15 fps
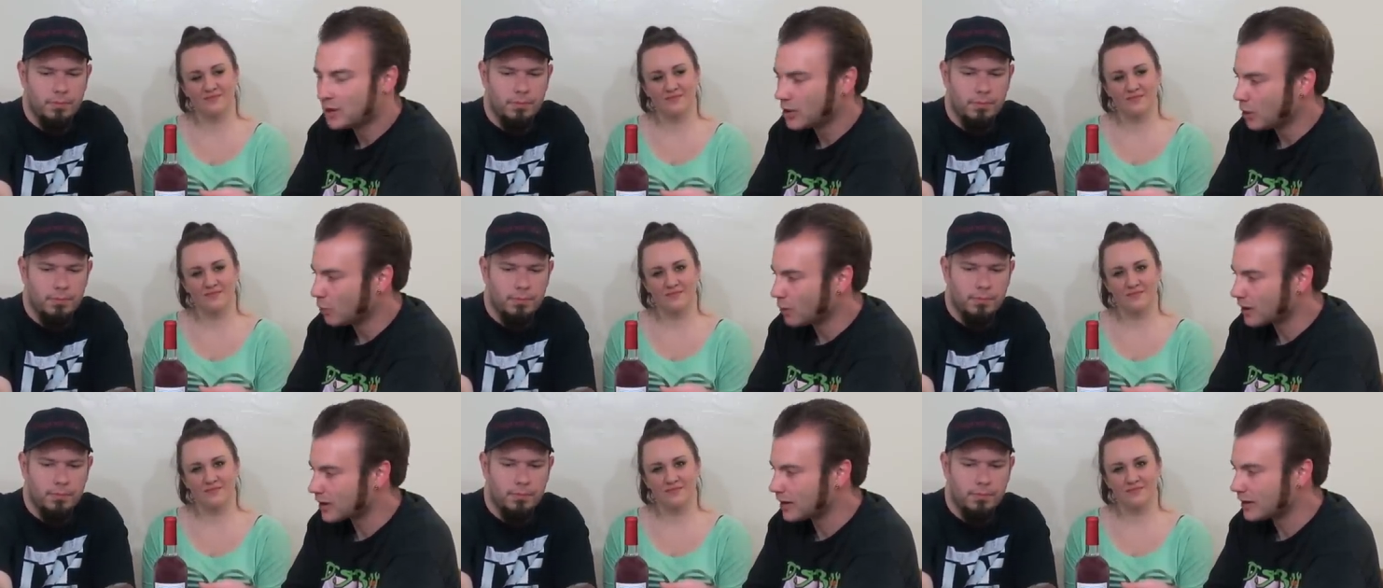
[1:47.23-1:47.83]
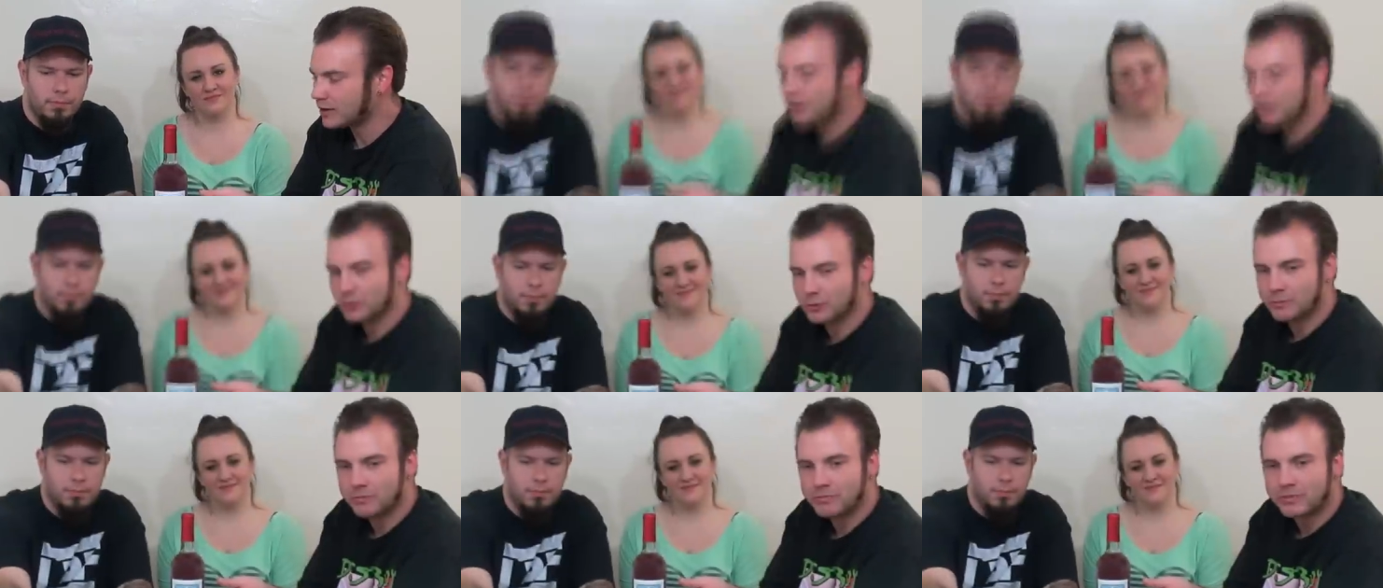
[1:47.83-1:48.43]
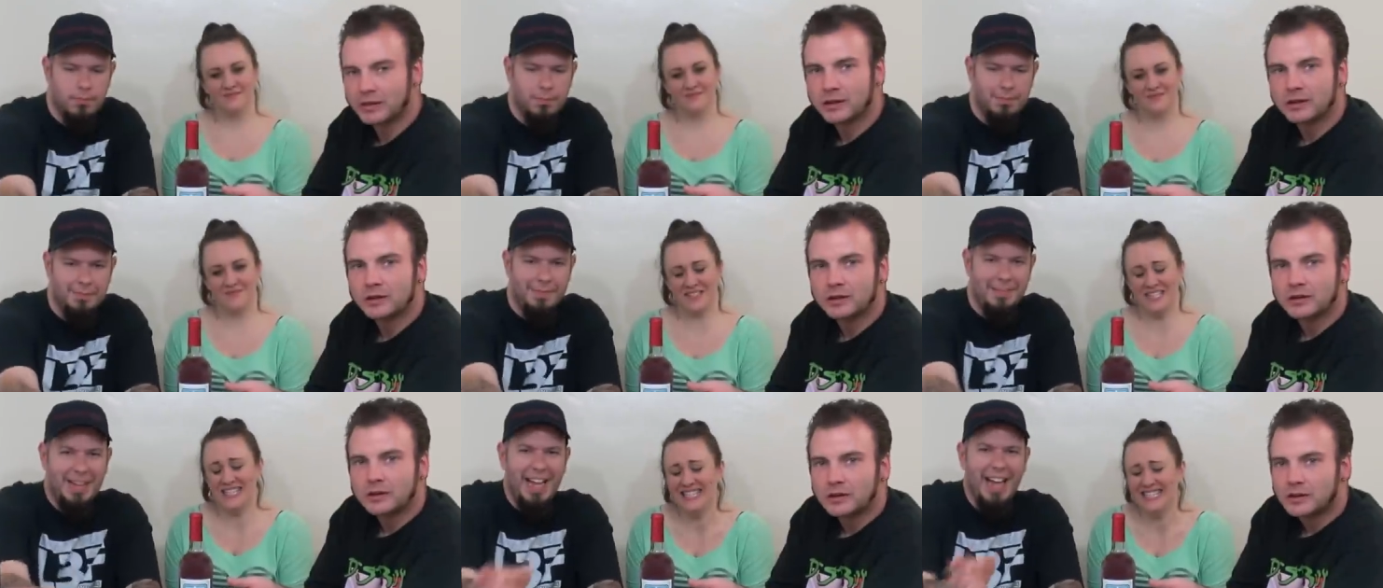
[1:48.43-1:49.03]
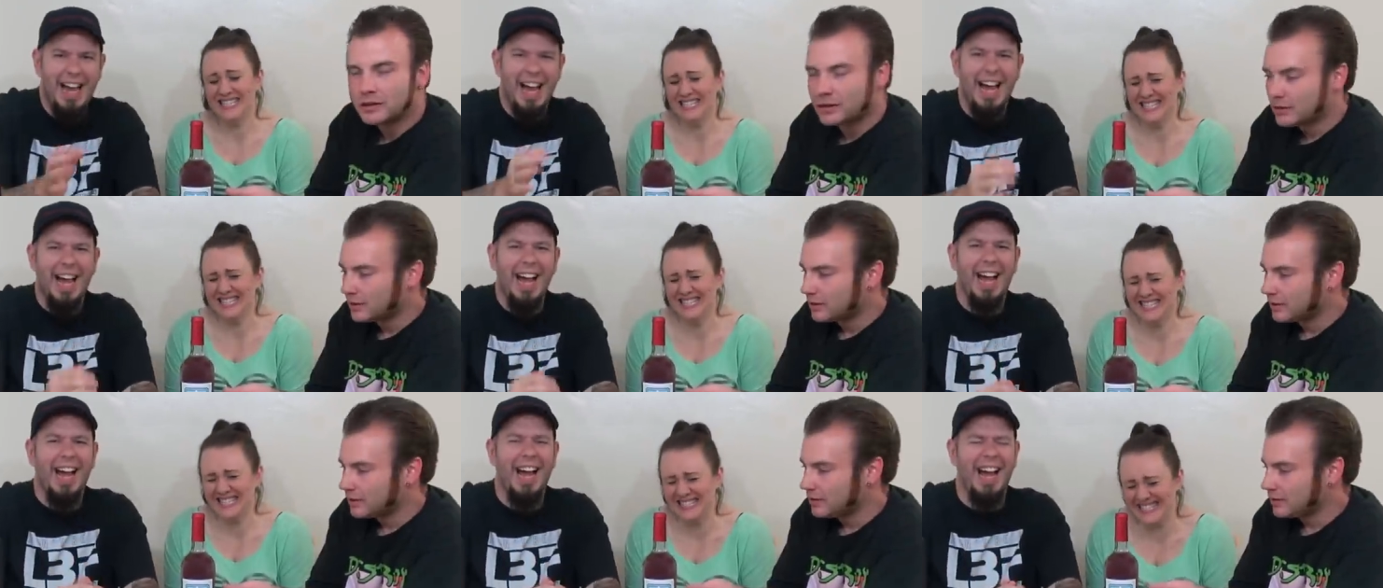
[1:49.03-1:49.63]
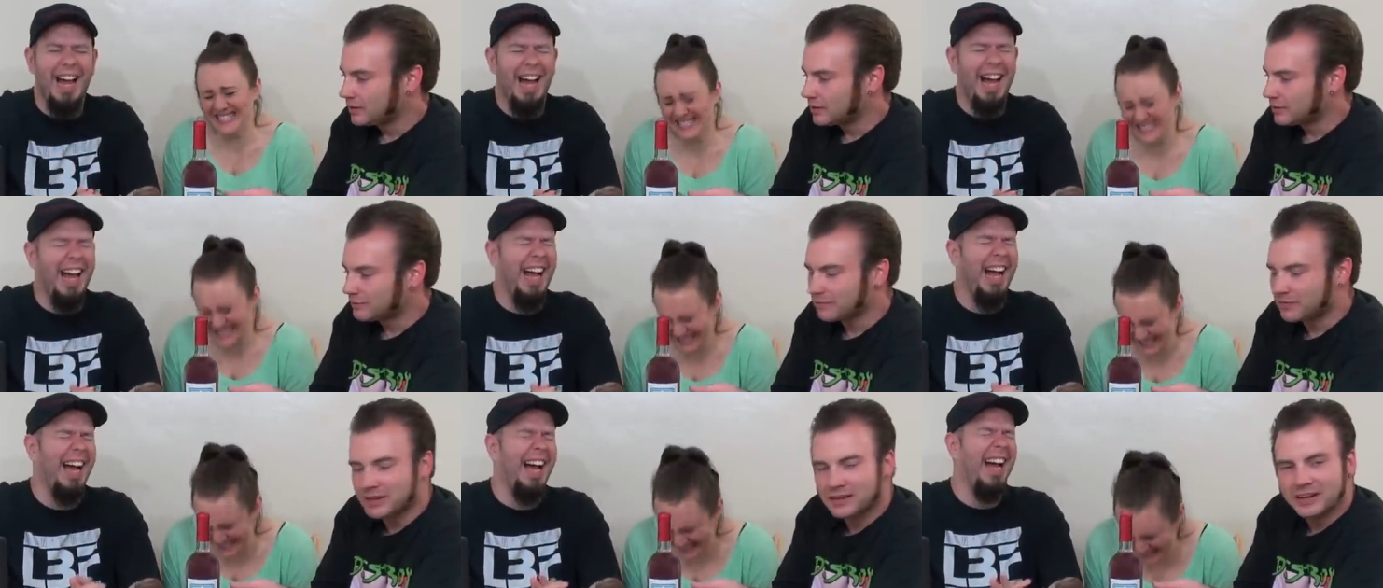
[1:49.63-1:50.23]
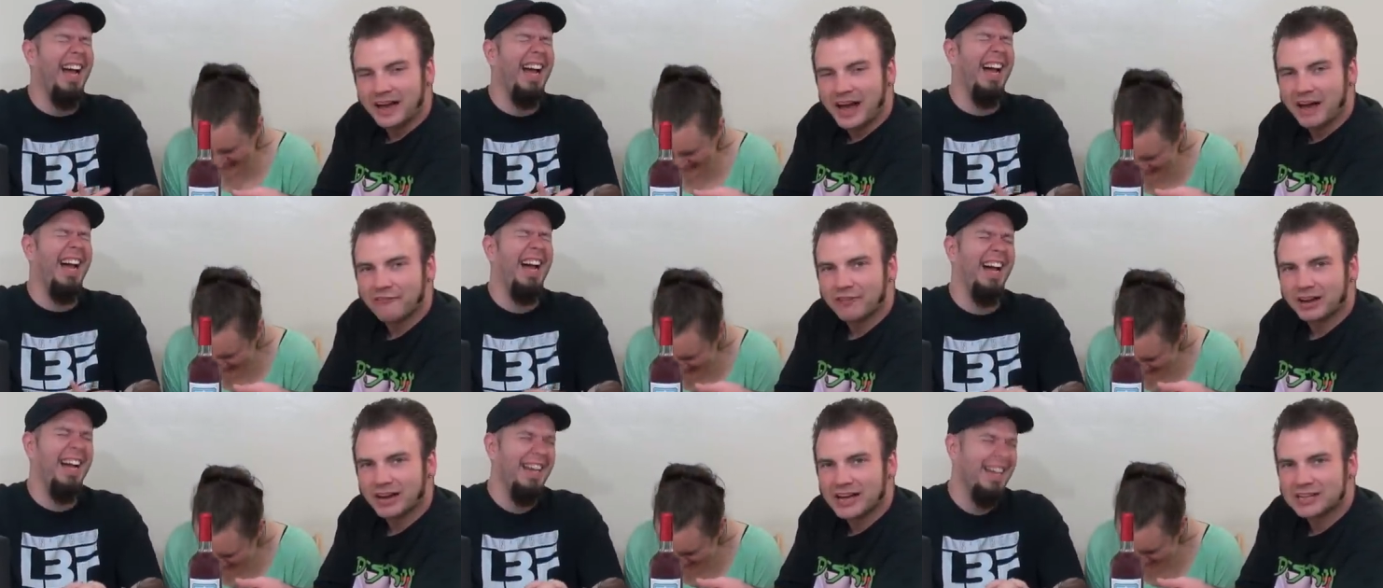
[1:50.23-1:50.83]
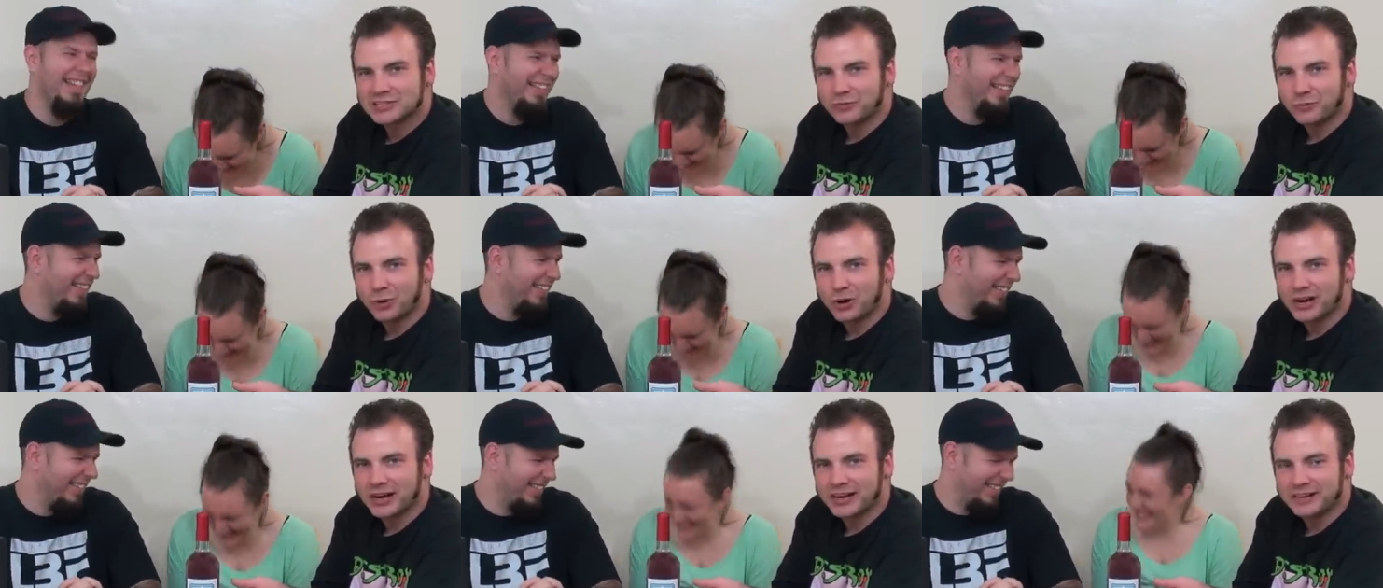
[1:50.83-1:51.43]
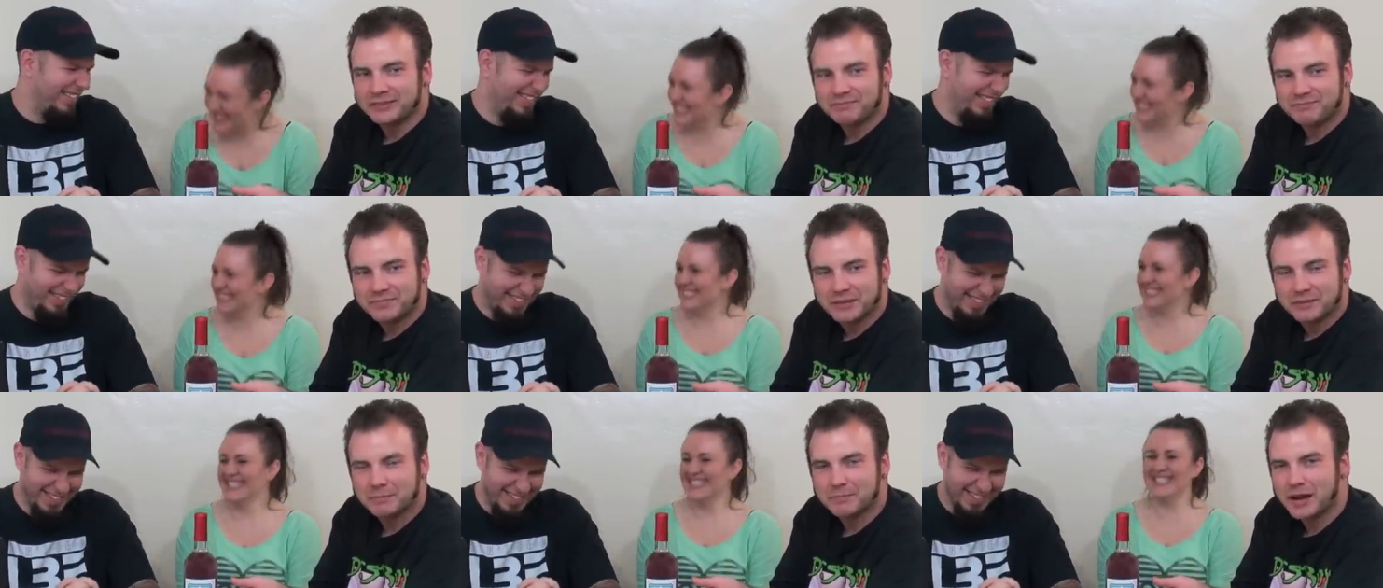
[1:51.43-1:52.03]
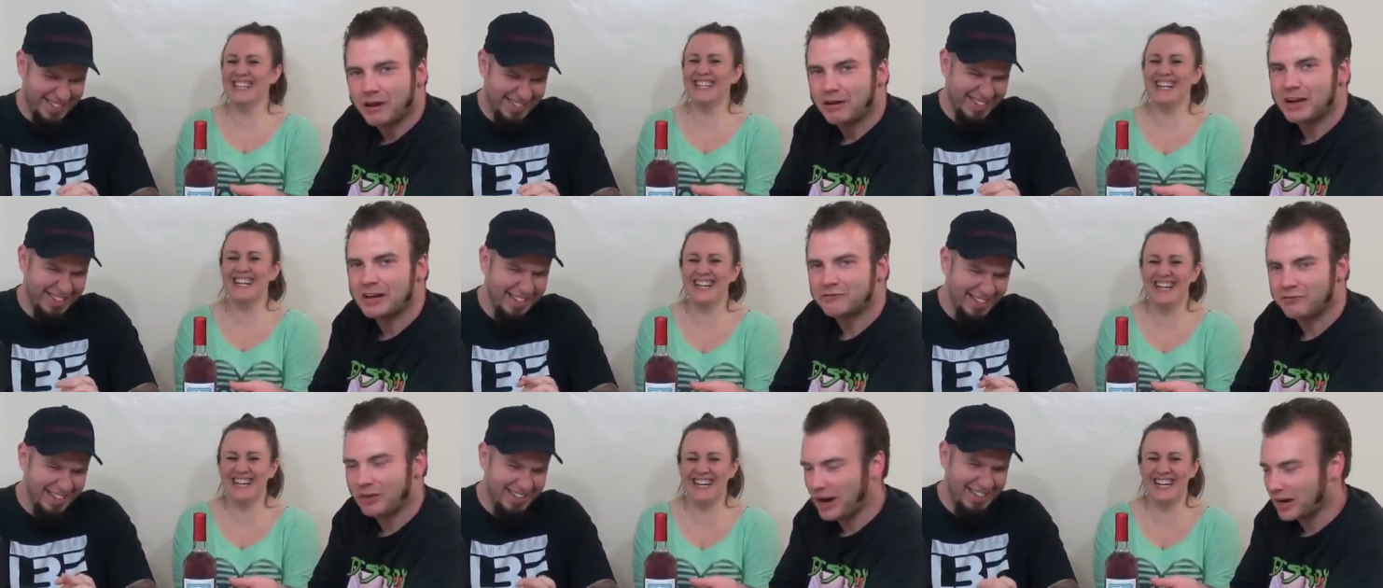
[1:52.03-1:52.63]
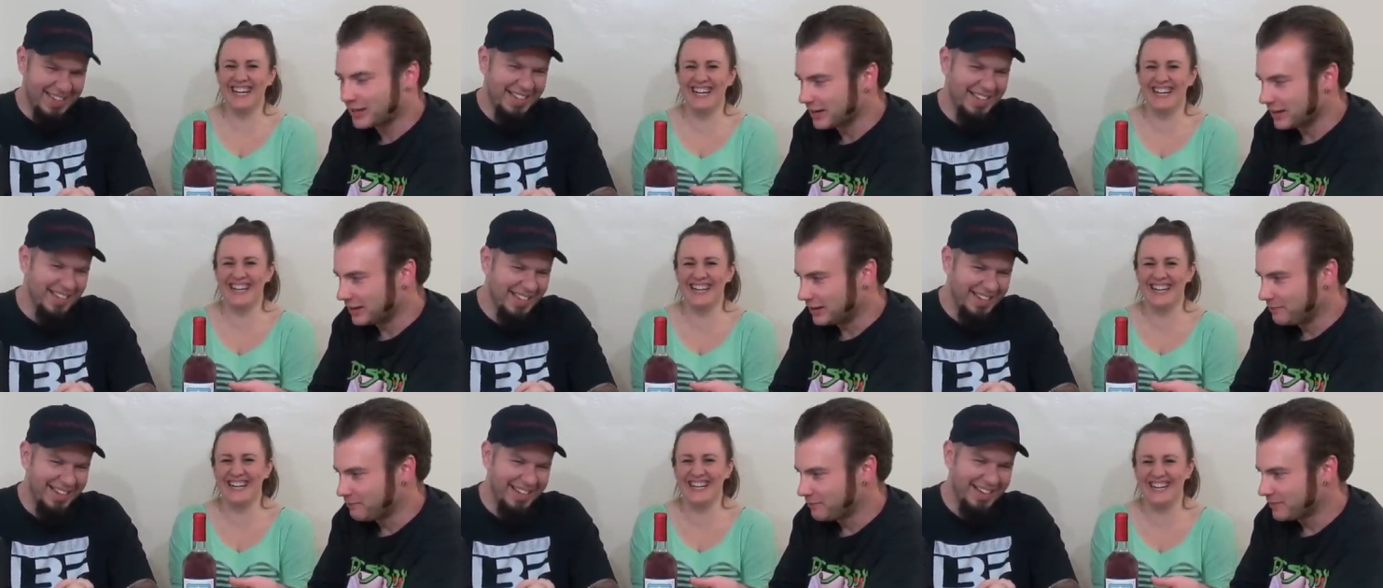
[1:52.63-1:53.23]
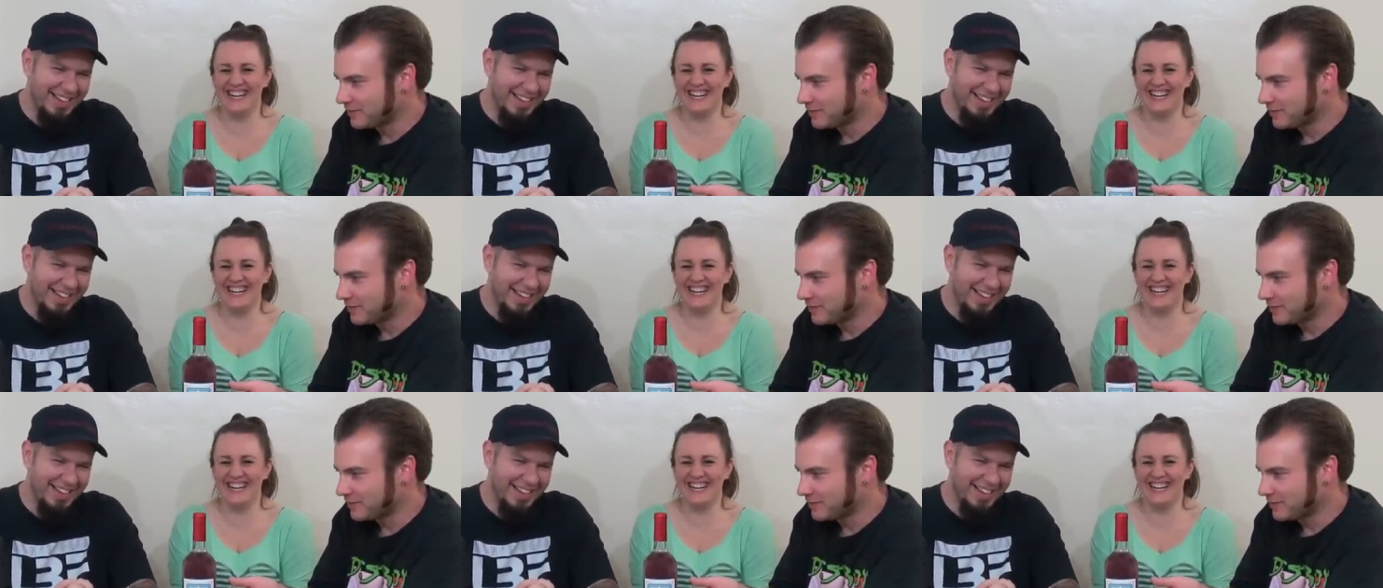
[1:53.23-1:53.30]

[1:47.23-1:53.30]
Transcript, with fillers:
Speaker 1: What can I do? you know, half a glass of wine. I'll add vodka.